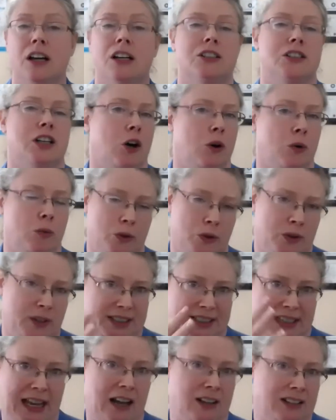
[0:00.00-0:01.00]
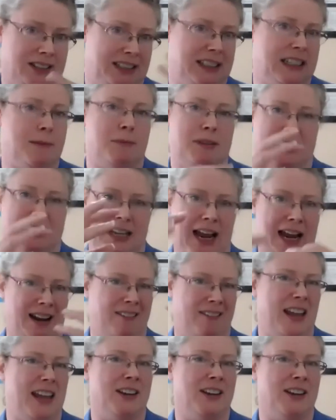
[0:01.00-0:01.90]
So you can see how sleep is kind of